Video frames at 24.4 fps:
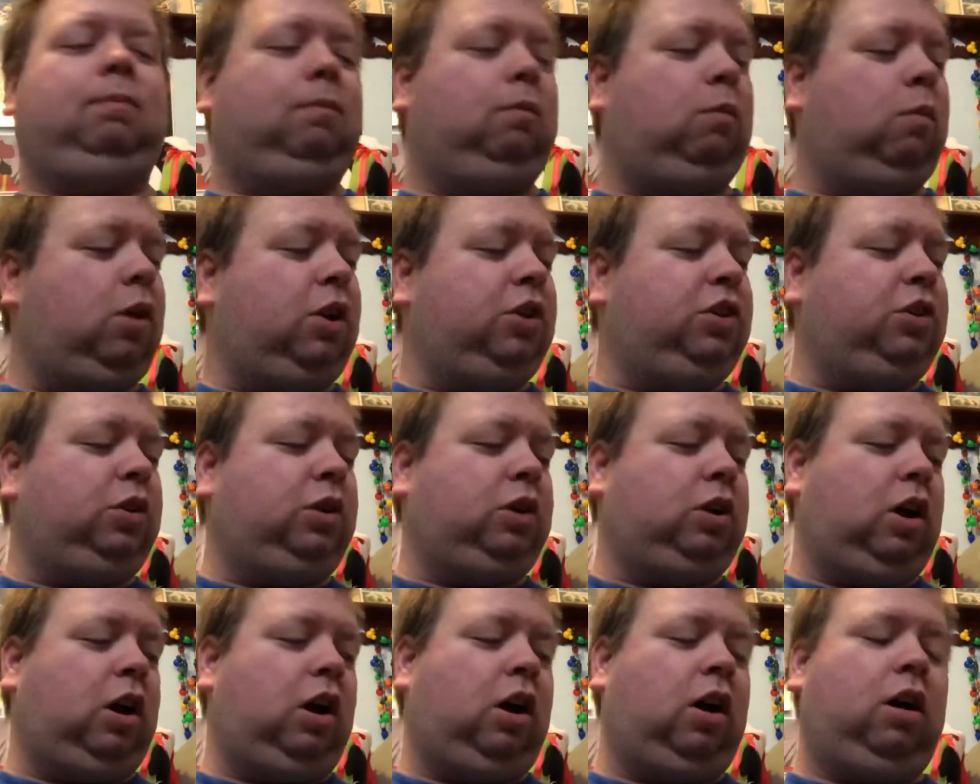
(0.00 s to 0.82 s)
what you
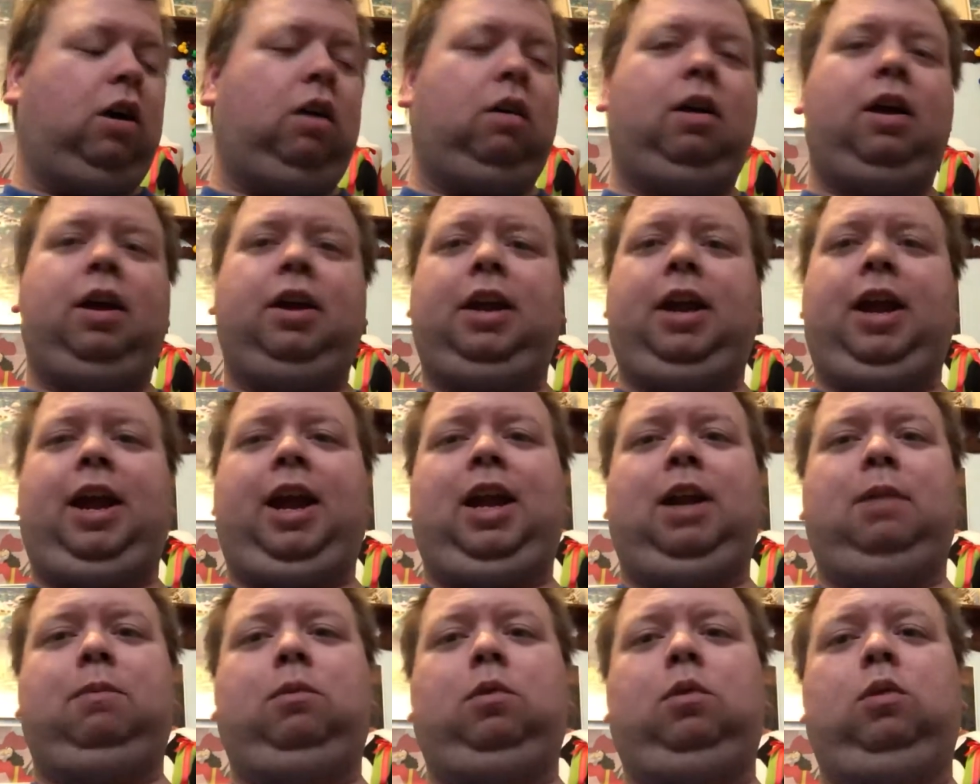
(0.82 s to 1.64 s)
call an
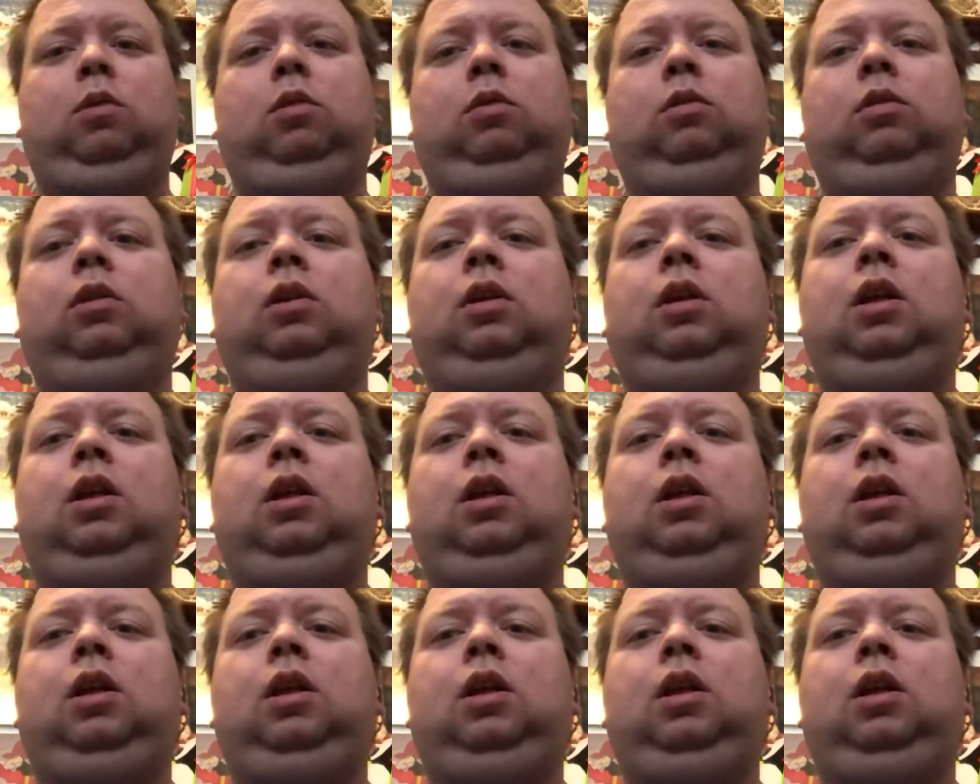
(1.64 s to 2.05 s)
animal,